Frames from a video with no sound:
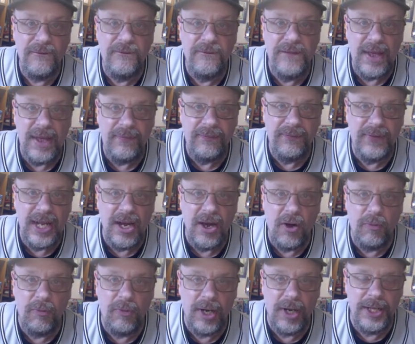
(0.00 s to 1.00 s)
50
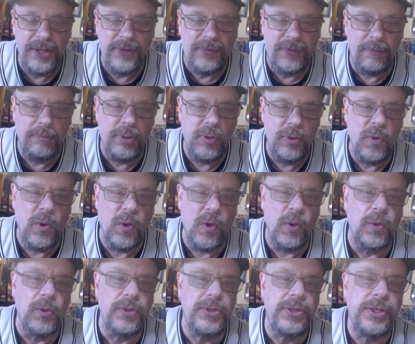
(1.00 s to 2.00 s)
home runs from
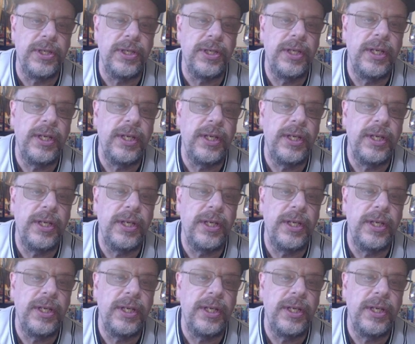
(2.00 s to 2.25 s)
Pujols.